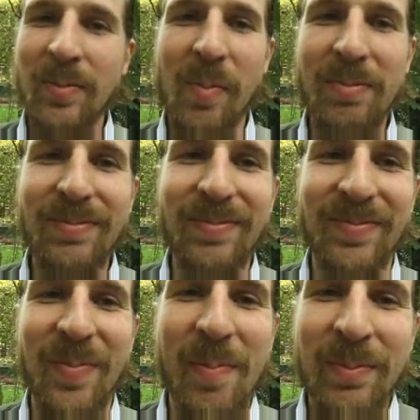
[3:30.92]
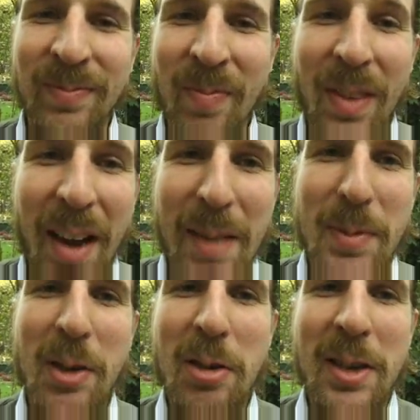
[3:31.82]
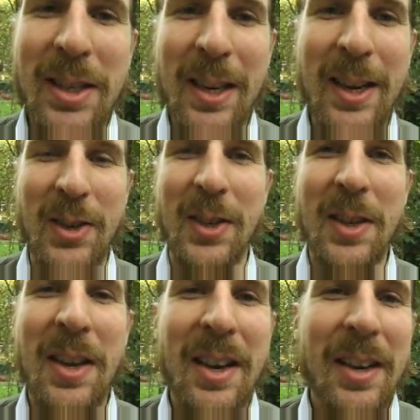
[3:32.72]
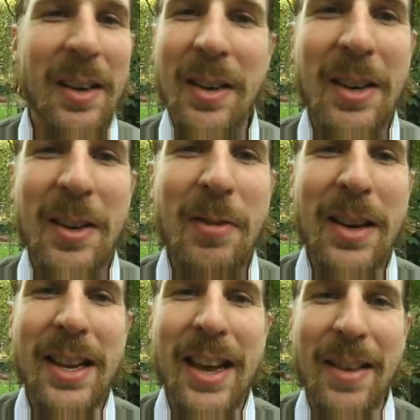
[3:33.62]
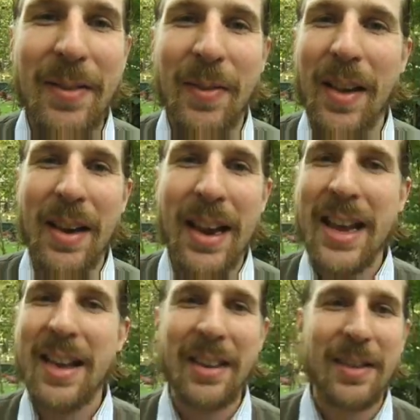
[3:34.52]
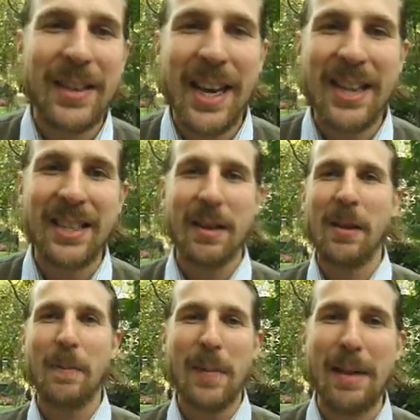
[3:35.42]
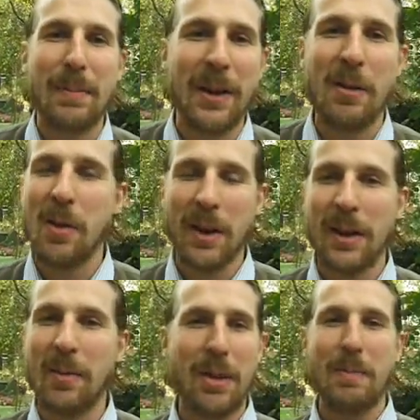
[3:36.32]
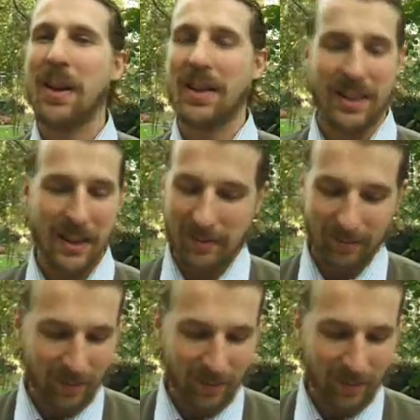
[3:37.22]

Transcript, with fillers: Mmm absolutely delicious. You can really he hear the taste the paprika working with the parsley.